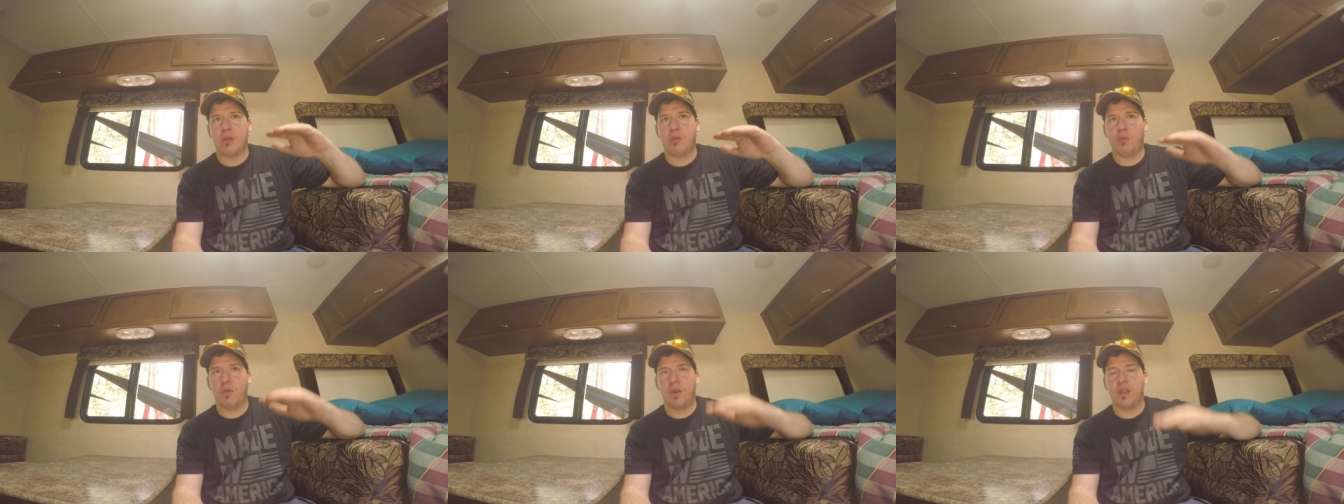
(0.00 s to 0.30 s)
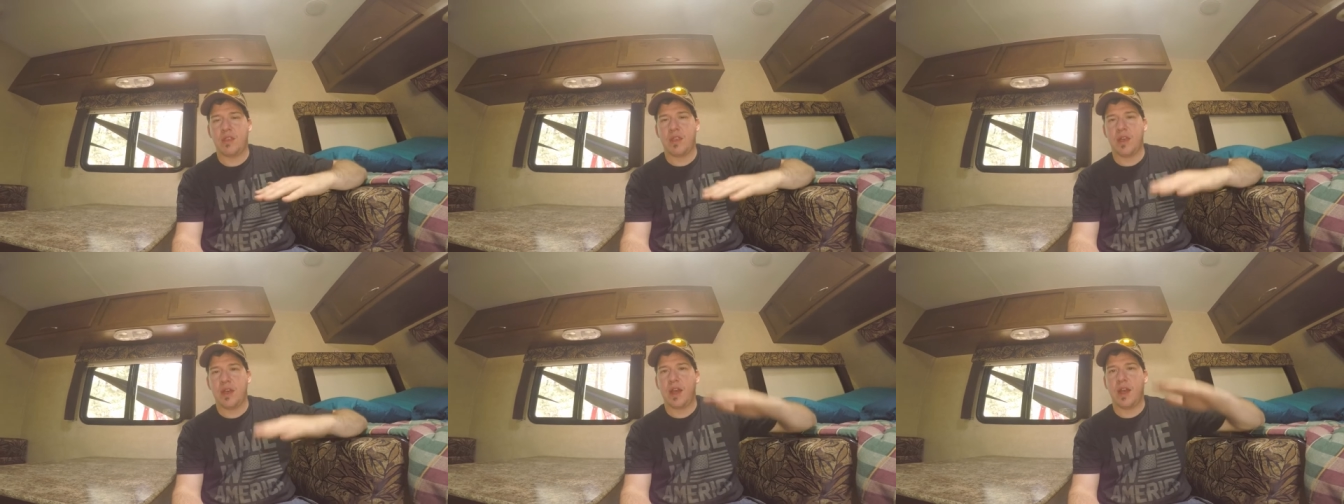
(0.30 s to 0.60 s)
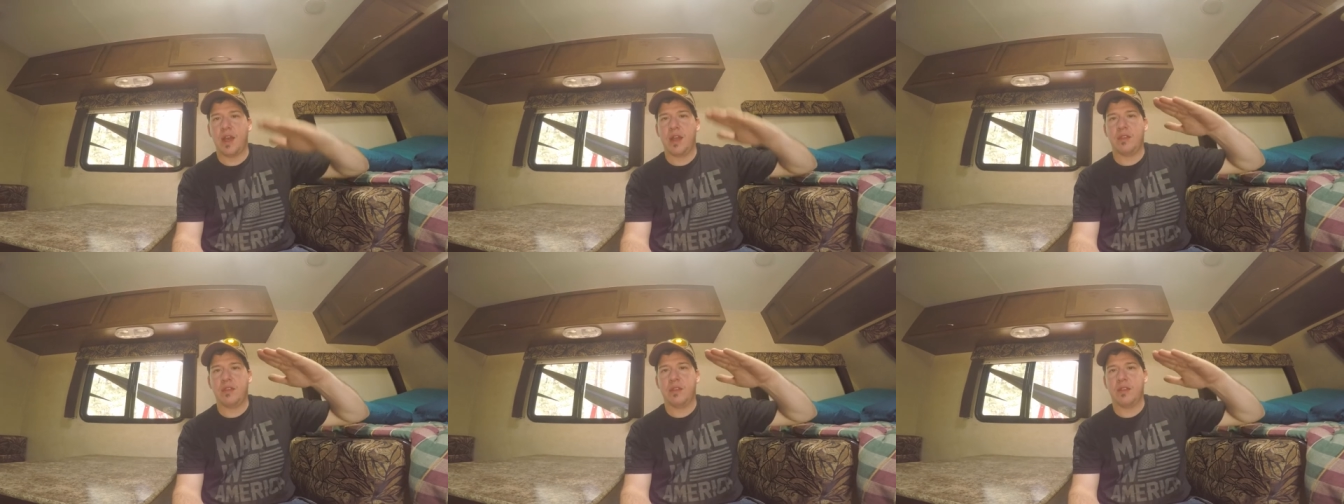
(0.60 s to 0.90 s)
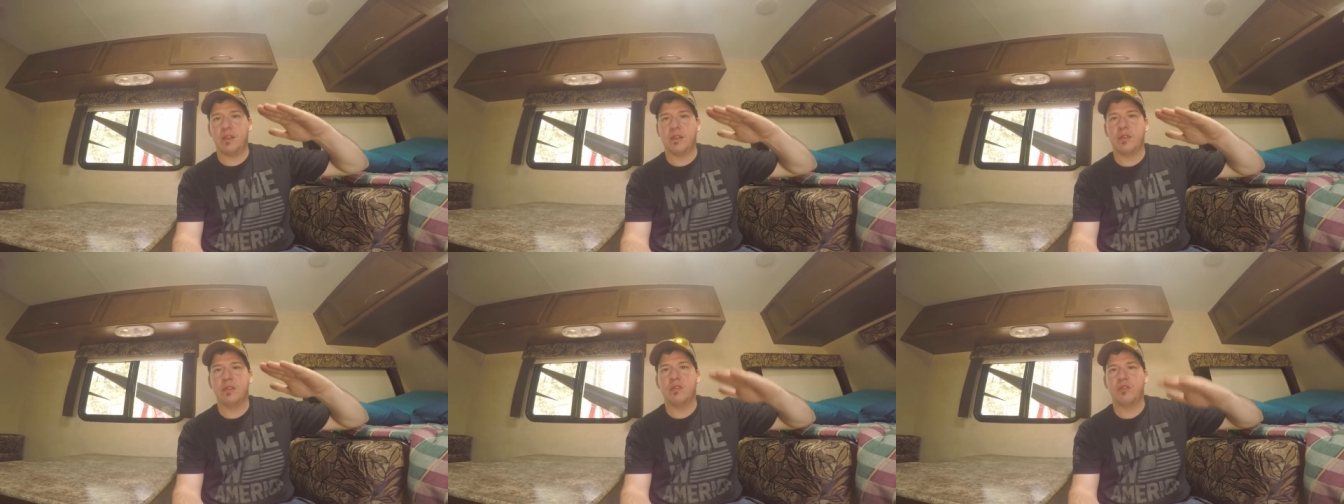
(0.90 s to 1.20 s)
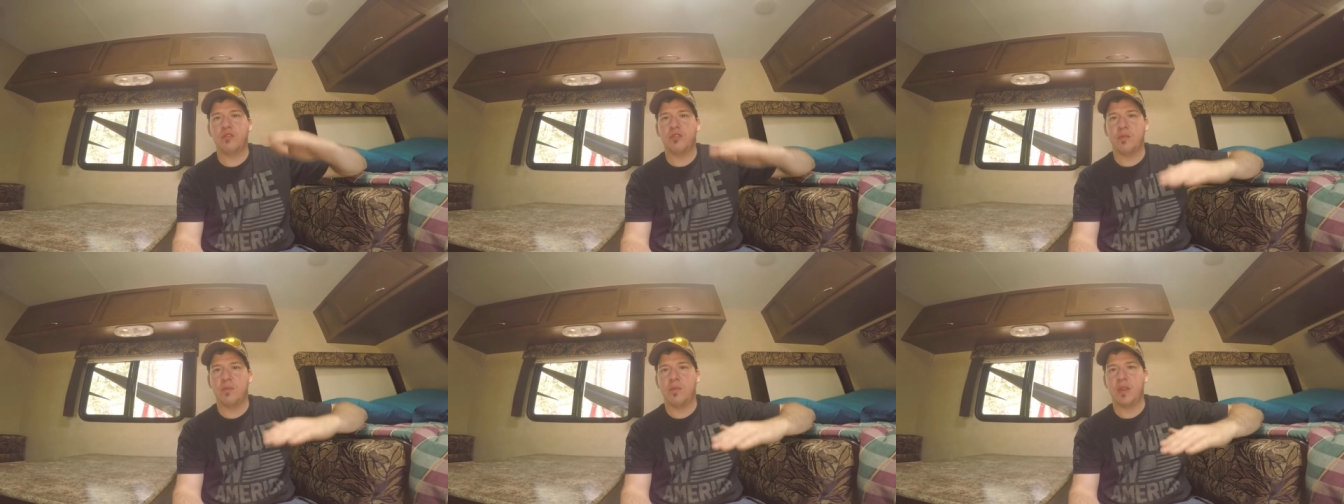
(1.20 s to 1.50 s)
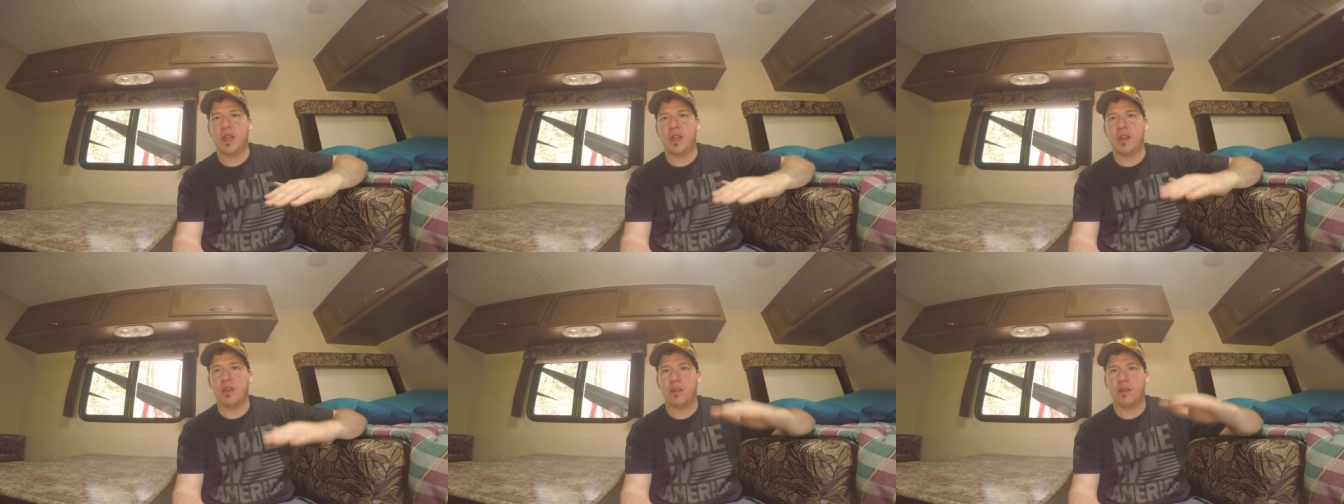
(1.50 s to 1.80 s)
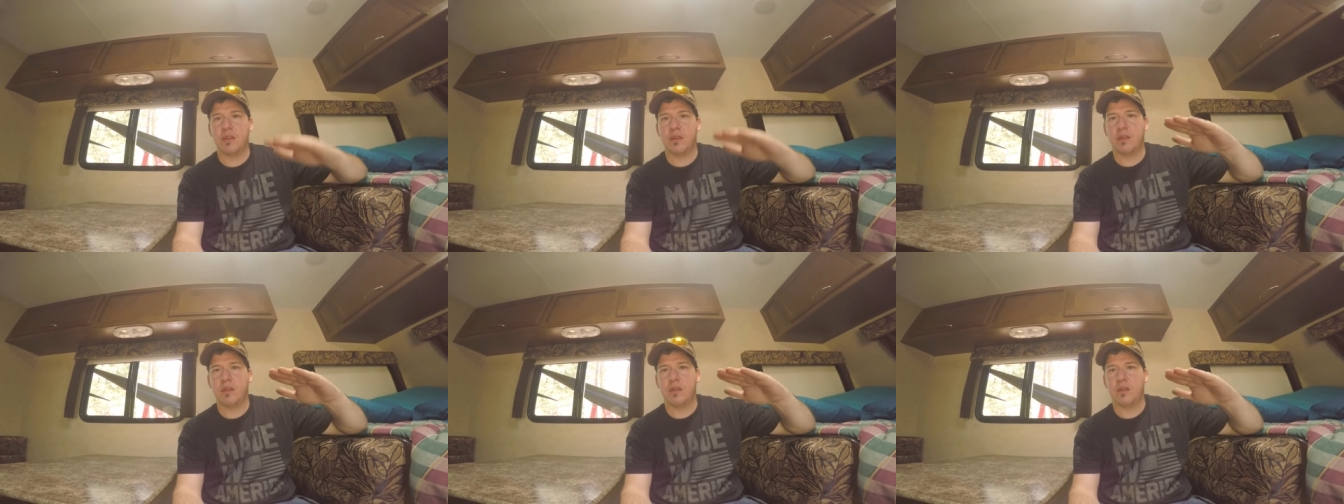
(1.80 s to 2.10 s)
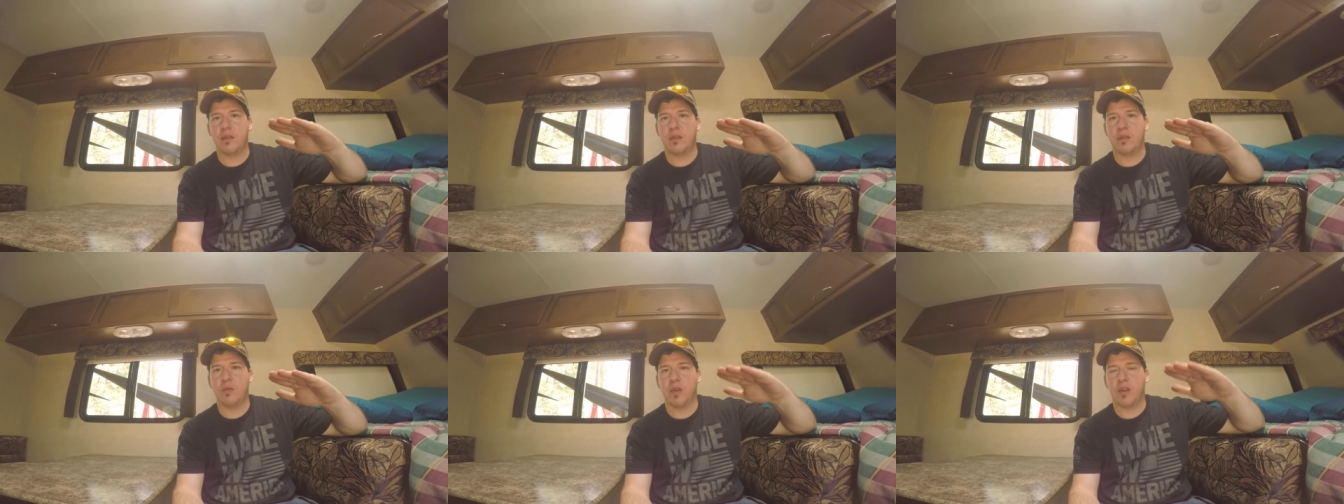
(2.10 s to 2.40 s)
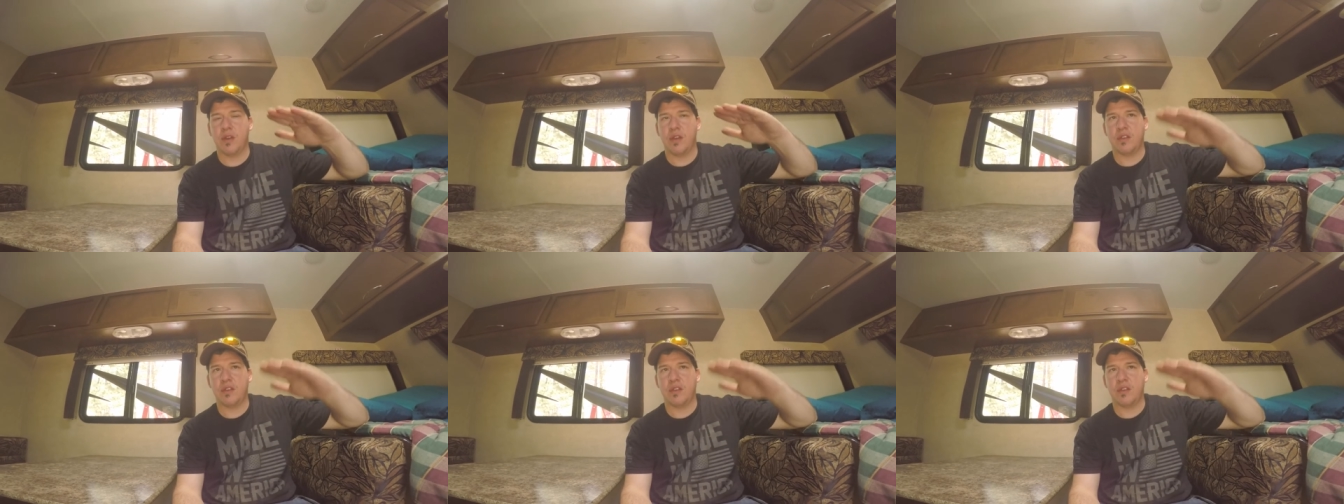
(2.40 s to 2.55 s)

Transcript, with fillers: what the height should be, where